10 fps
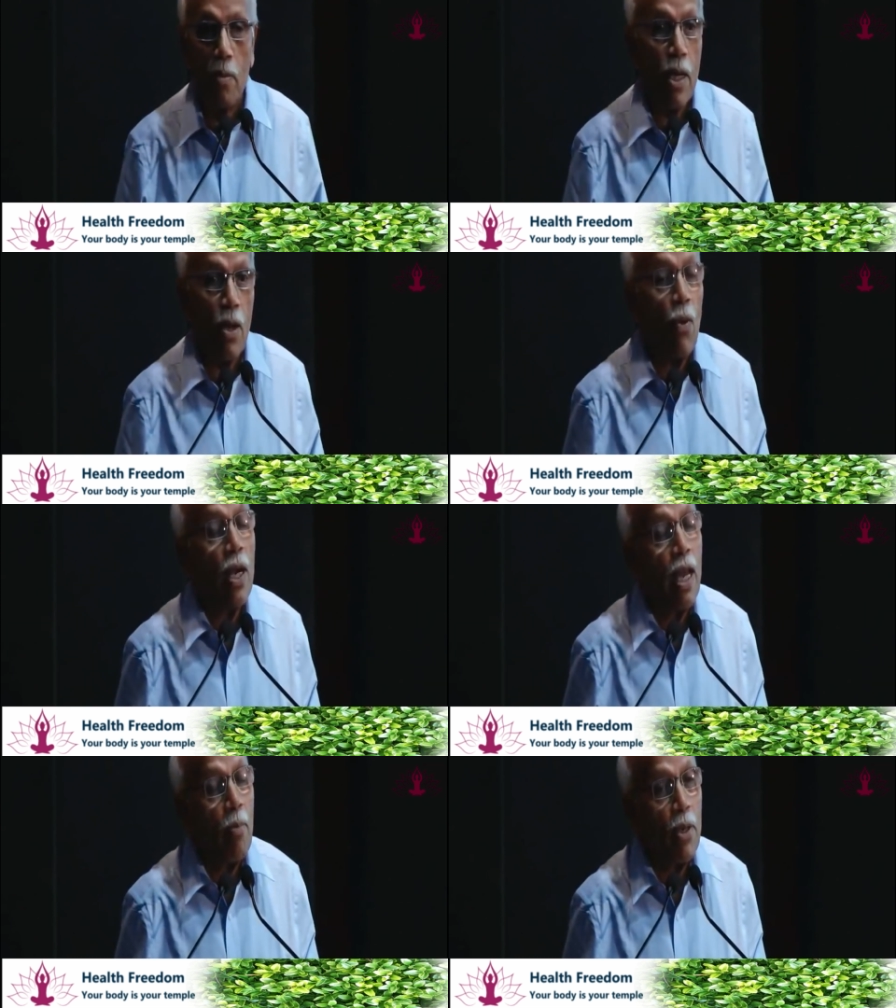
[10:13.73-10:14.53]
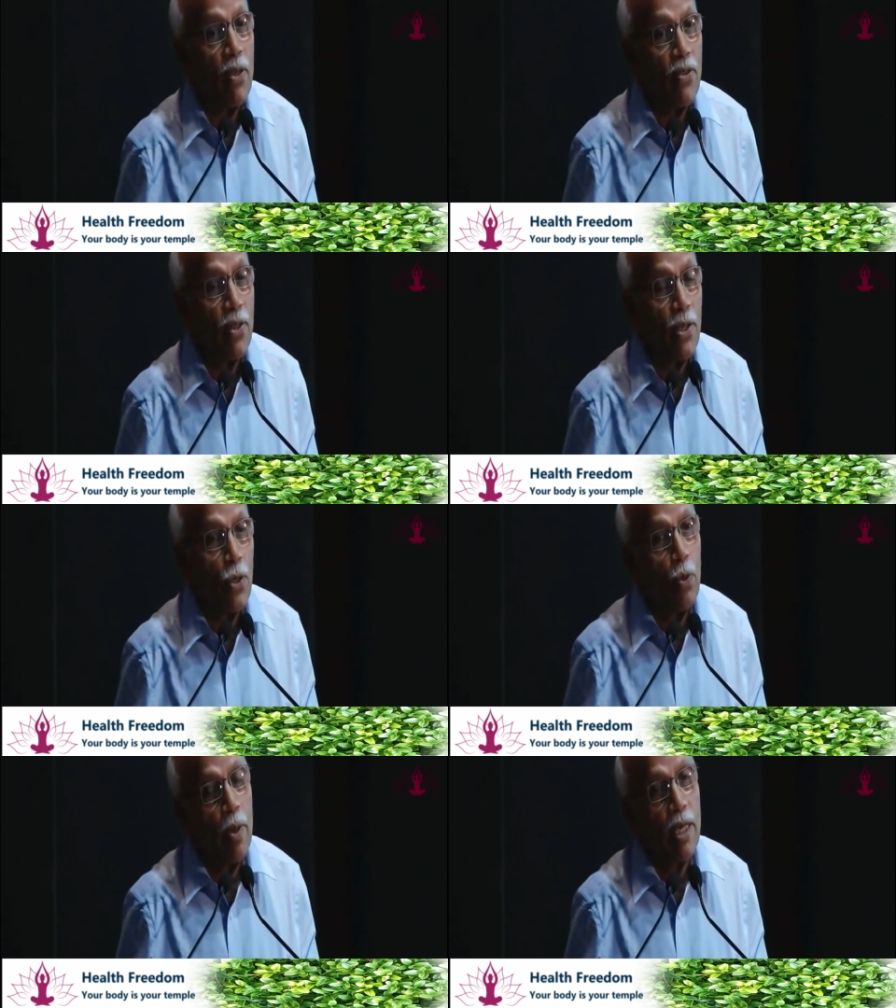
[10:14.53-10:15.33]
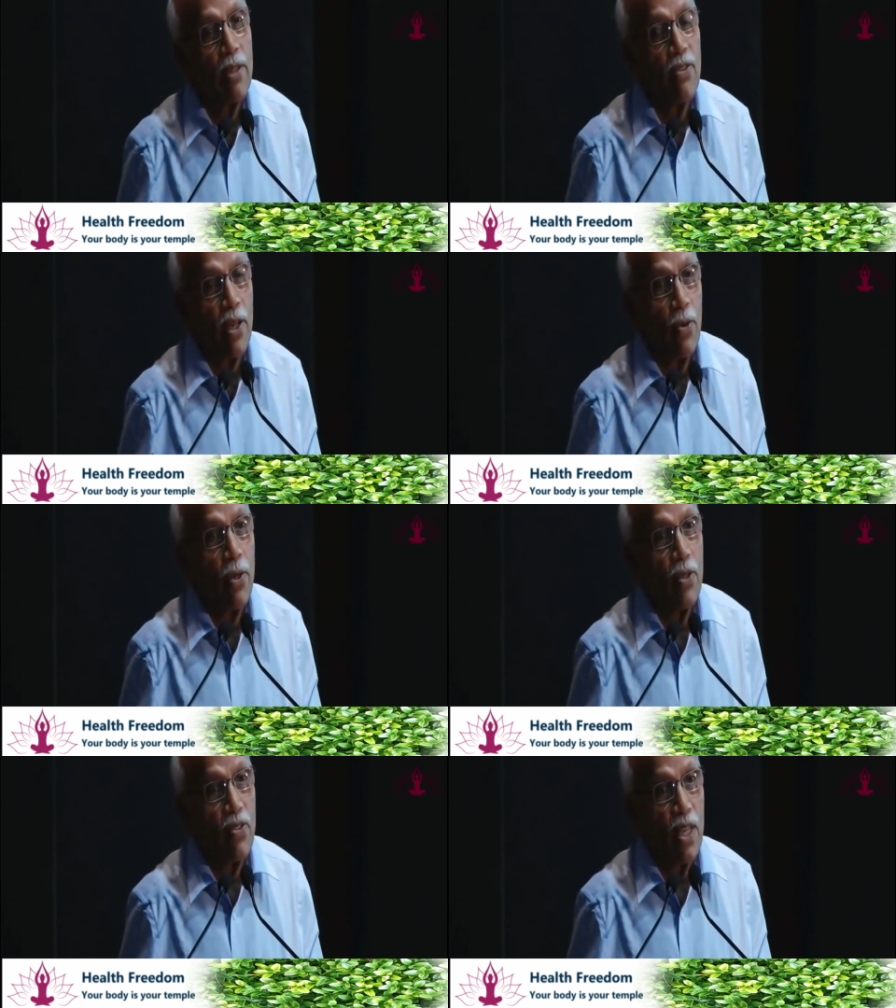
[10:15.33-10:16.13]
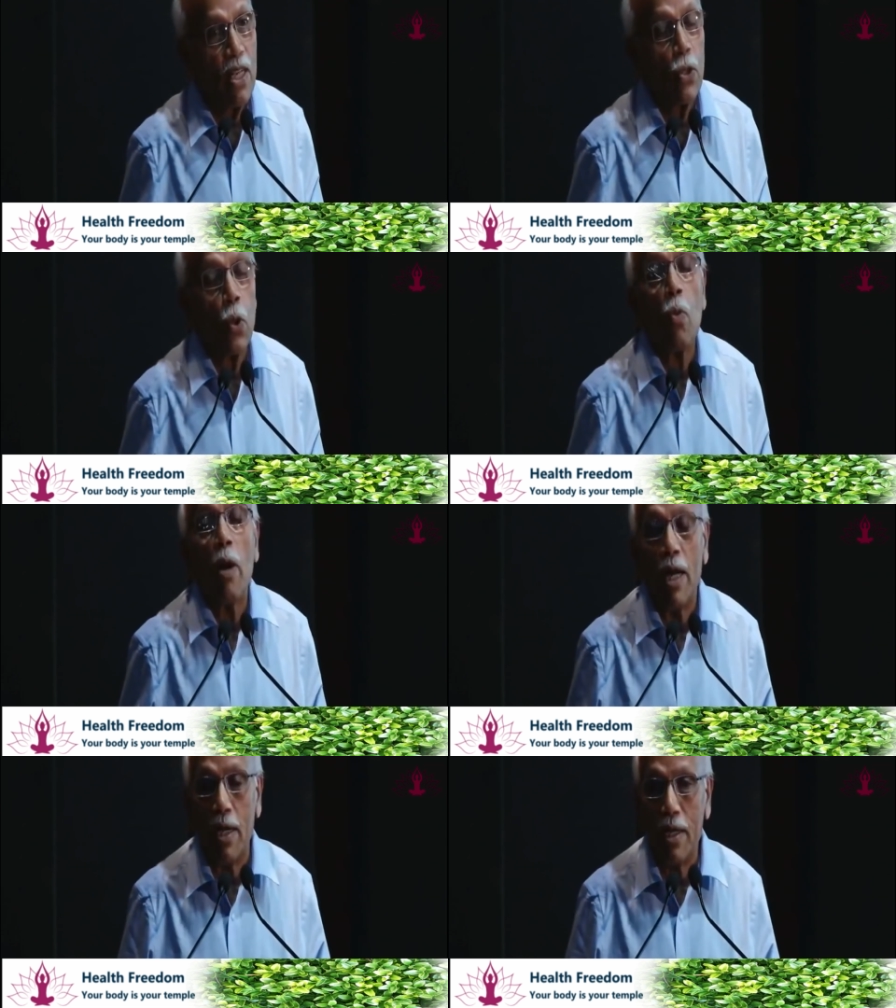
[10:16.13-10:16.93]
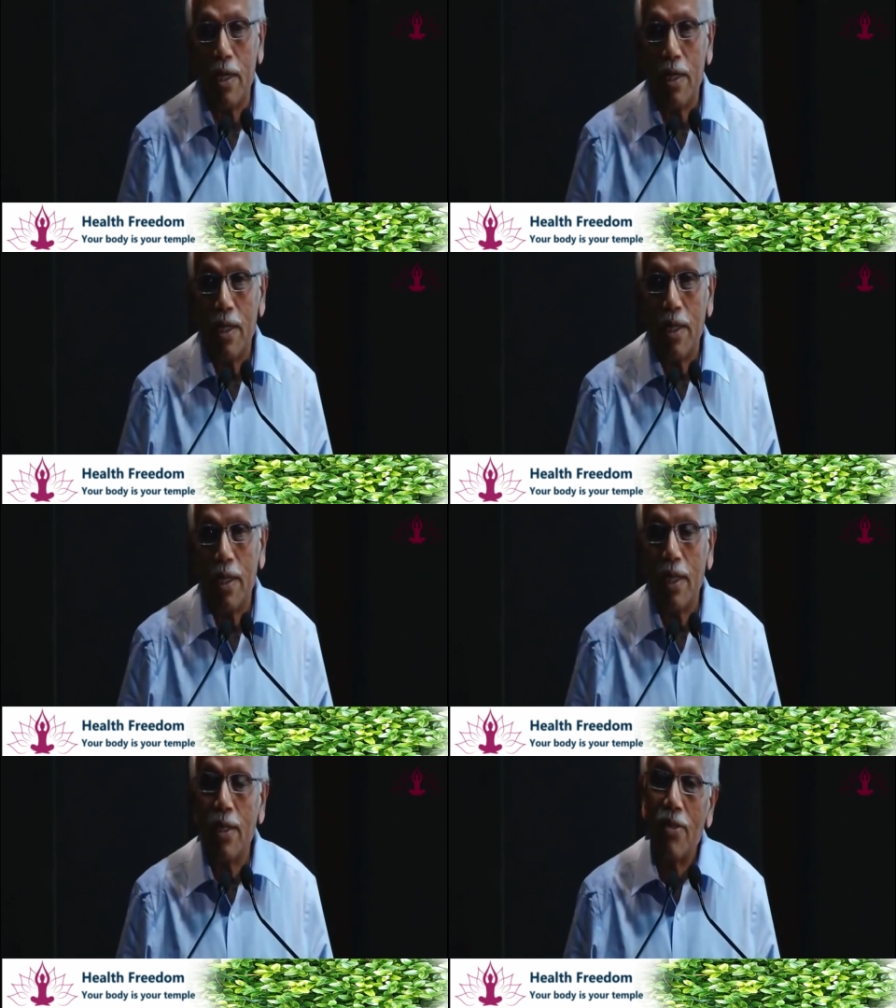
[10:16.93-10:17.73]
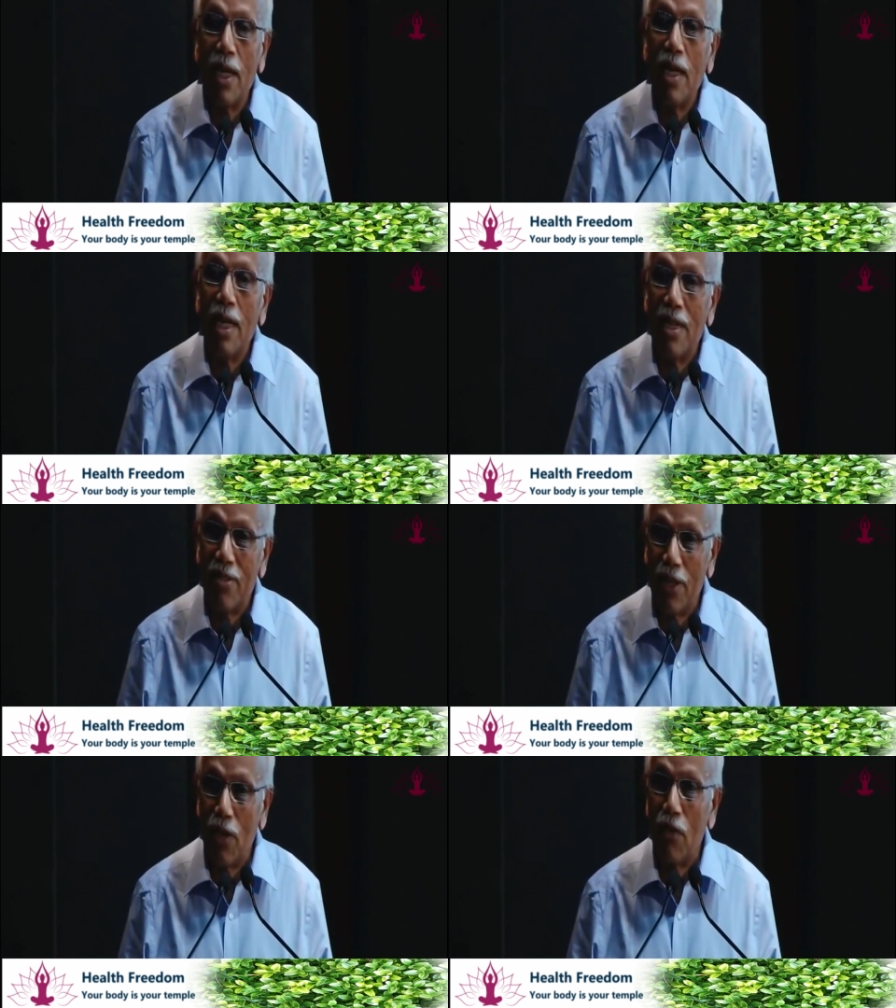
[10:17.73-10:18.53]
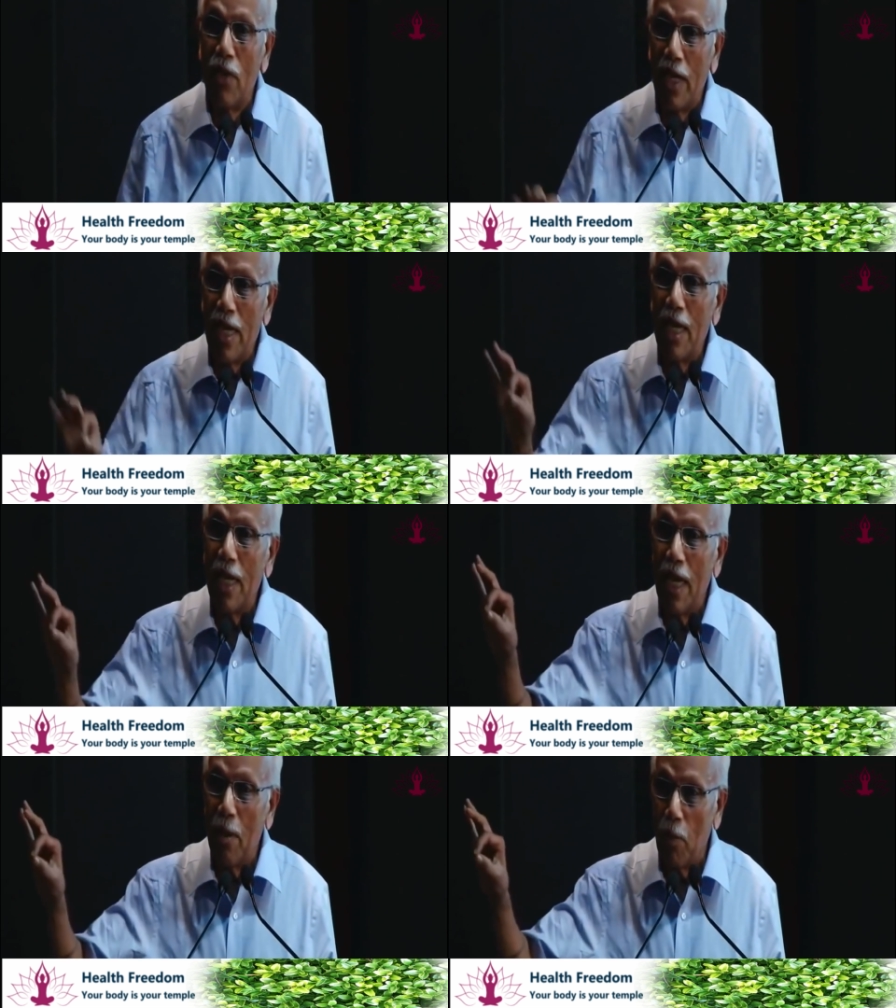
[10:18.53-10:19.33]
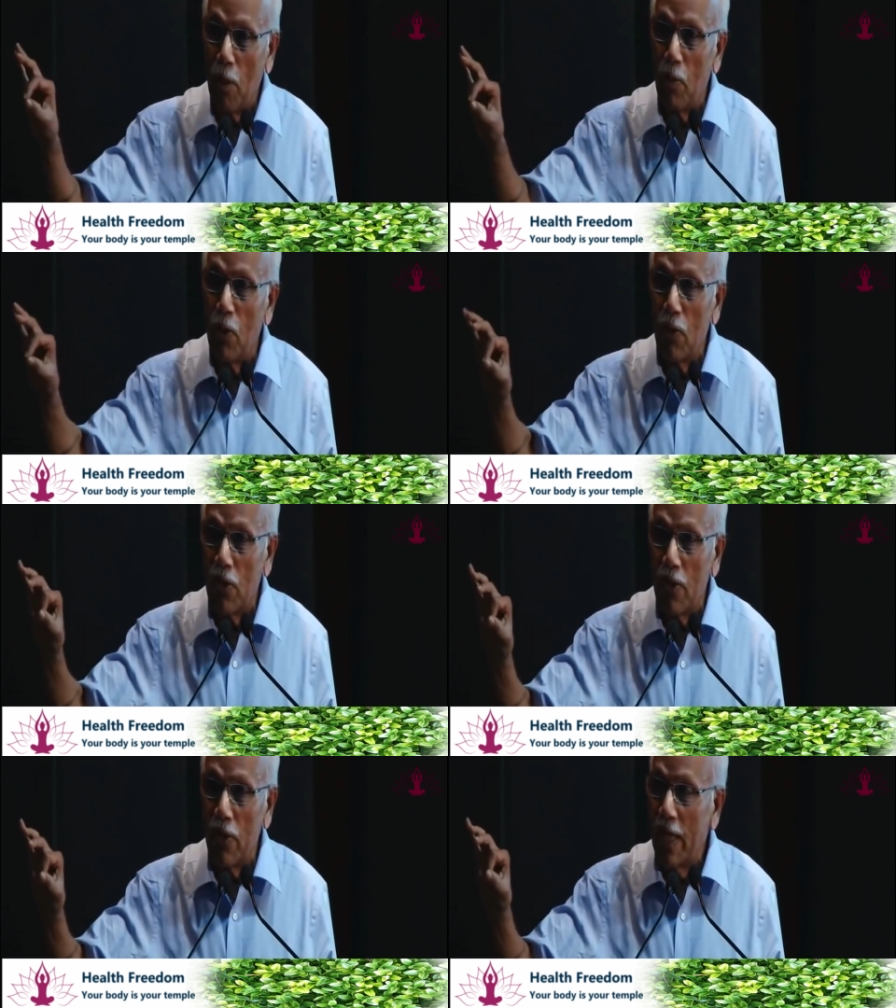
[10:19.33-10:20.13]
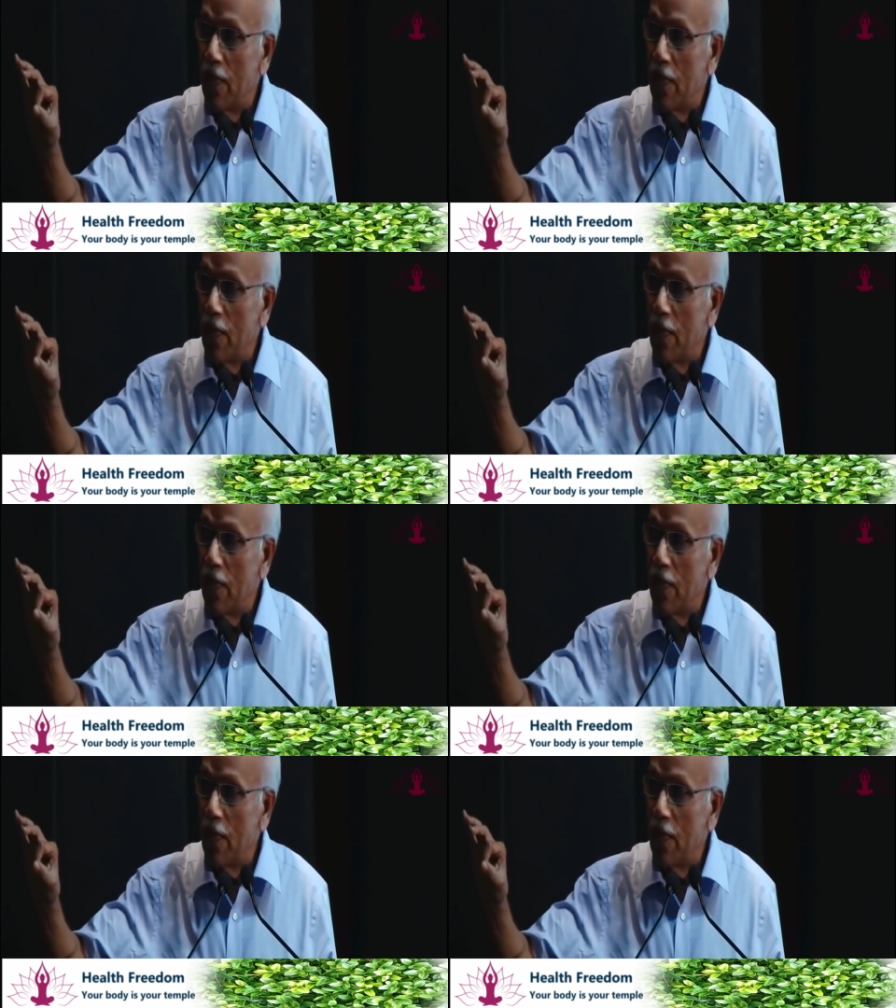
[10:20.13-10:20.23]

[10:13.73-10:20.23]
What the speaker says: But now what happens? You make the surrounding of the cell so bad that the cell, instead of dying apoptosis,